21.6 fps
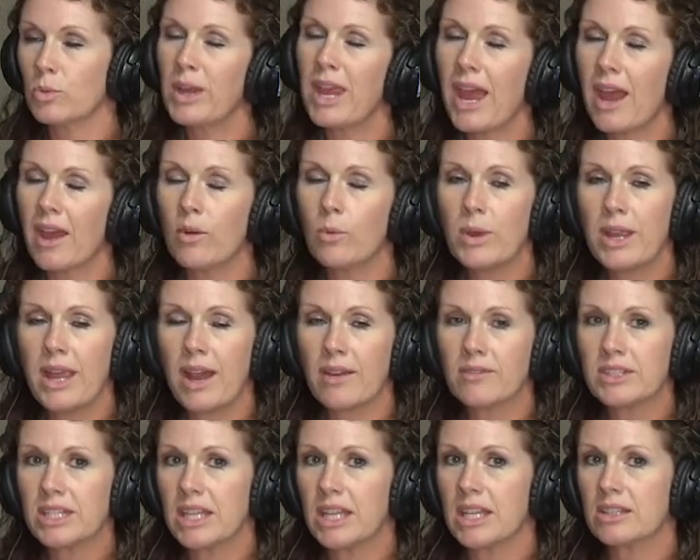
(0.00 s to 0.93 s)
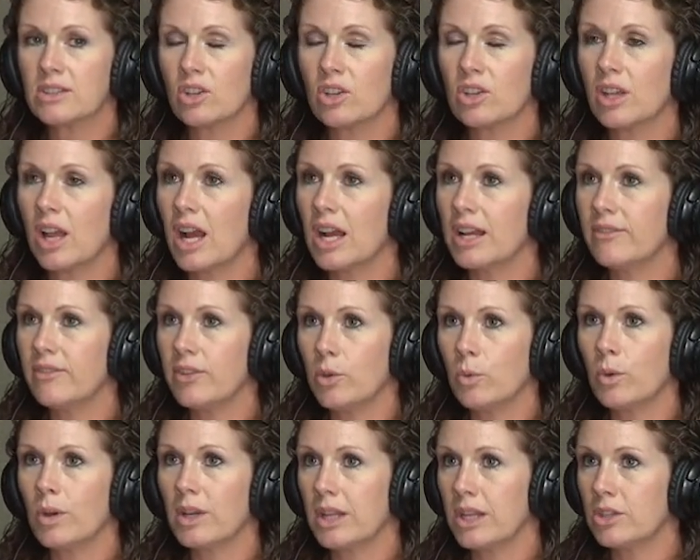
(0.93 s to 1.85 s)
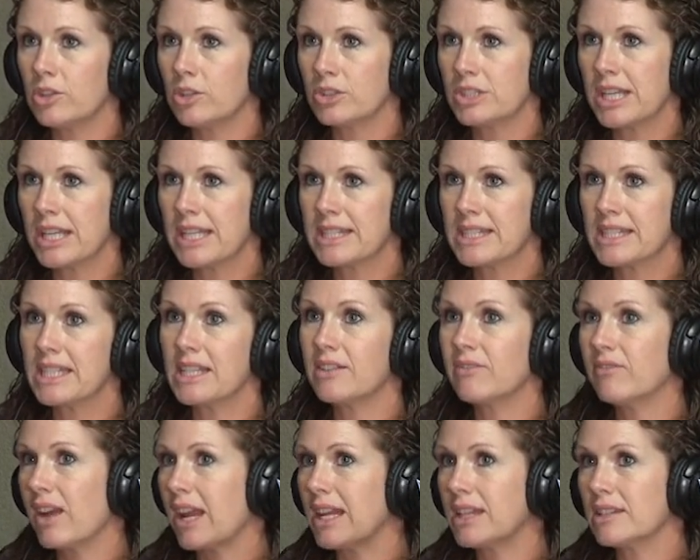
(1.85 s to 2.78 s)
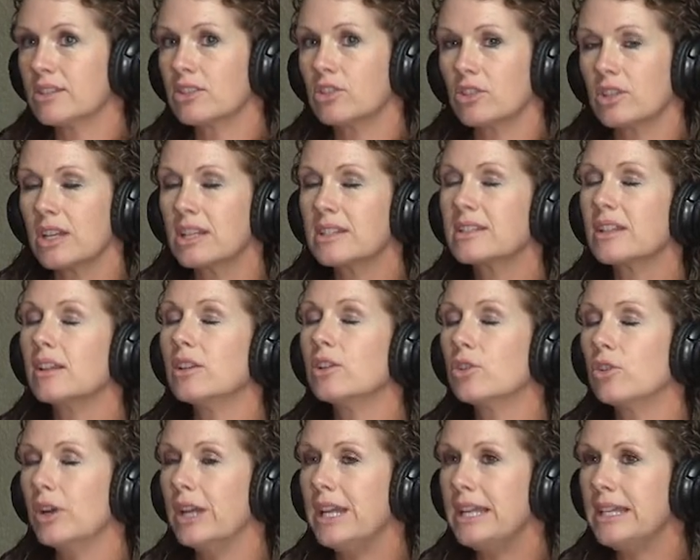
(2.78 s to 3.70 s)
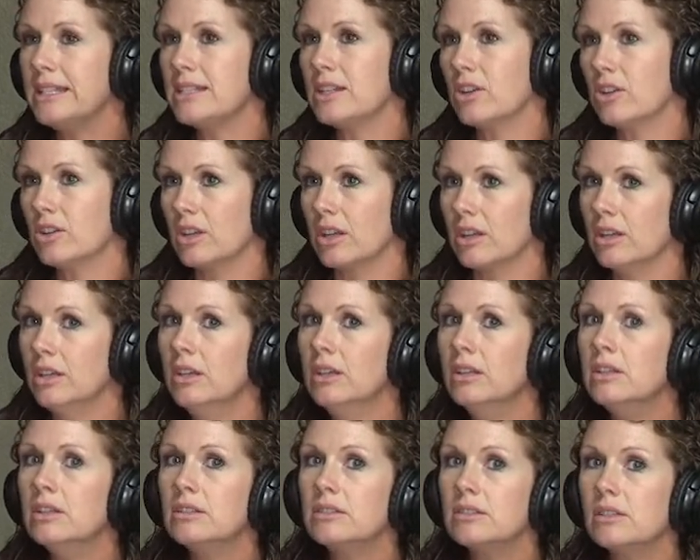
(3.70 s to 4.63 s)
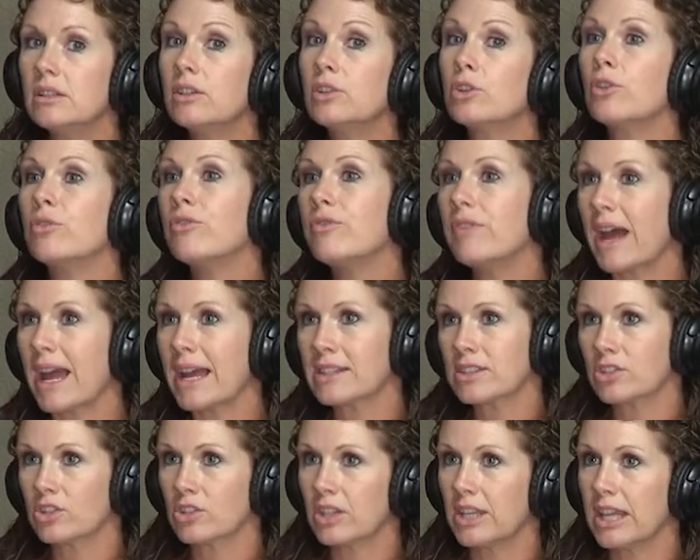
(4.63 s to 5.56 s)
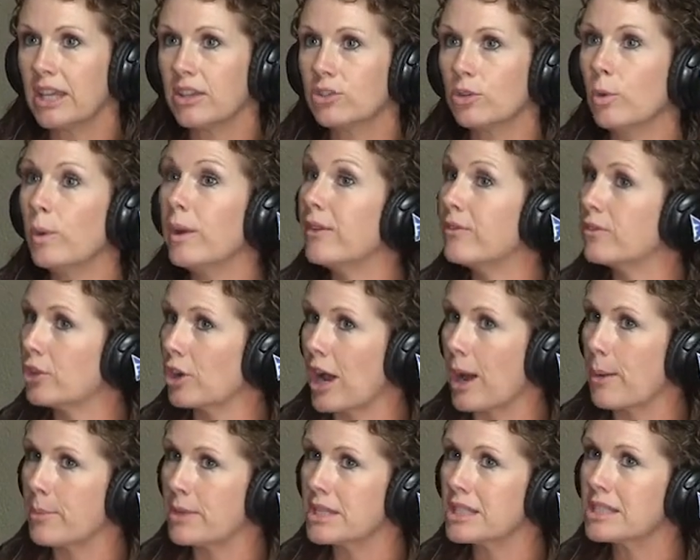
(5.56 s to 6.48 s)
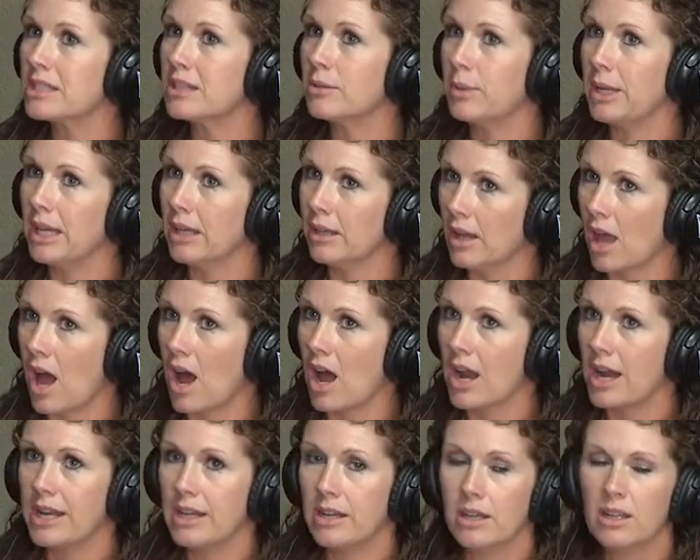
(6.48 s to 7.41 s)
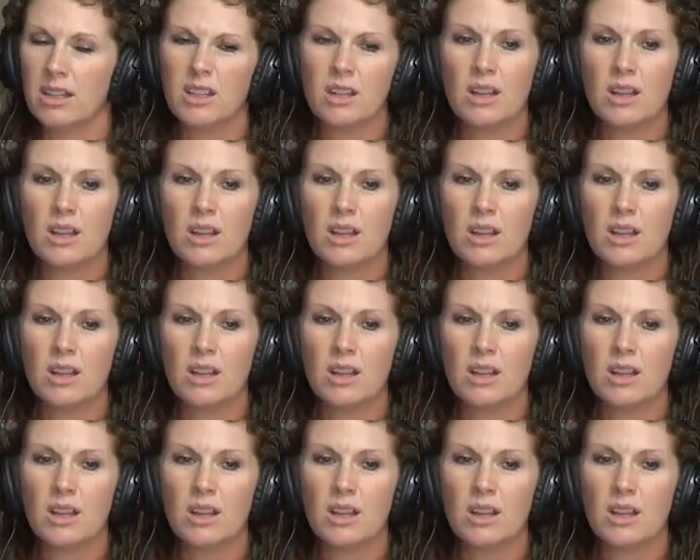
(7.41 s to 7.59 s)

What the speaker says: We have tickets online if you want to get your tickets in advance. It's a little easier a little faster to get through if there happens to be a line.